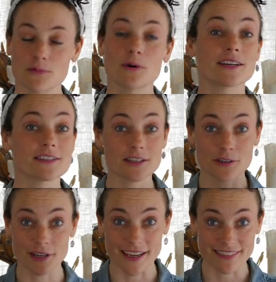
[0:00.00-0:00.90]
One is the
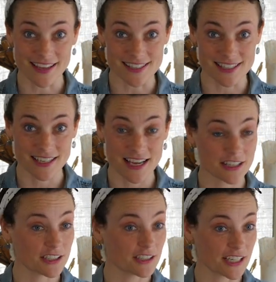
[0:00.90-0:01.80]
grain lesson, how
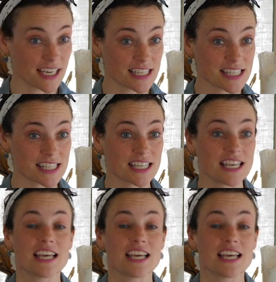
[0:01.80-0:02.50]
to cook grains.